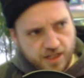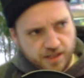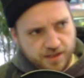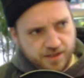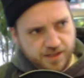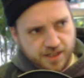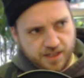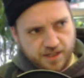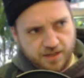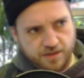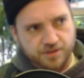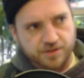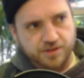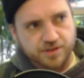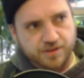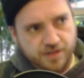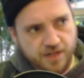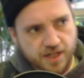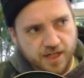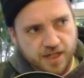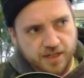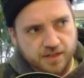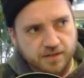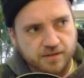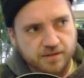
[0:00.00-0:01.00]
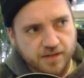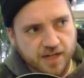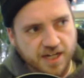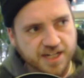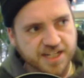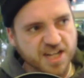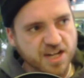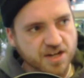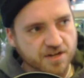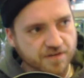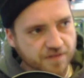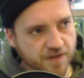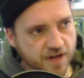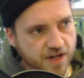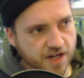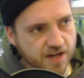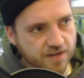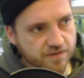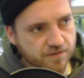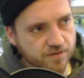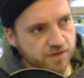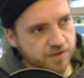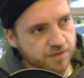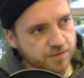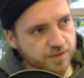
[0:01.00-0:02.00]
It's like I identified
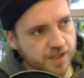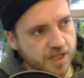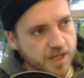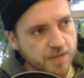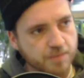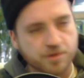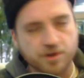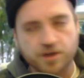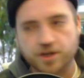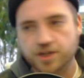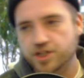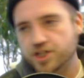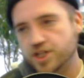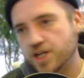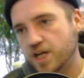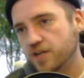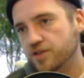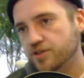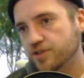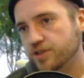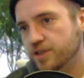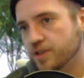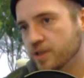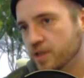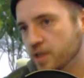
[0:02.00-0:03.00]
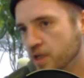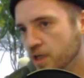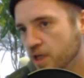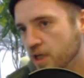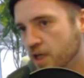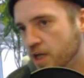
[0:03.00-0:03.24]
heavily with that part of childhood.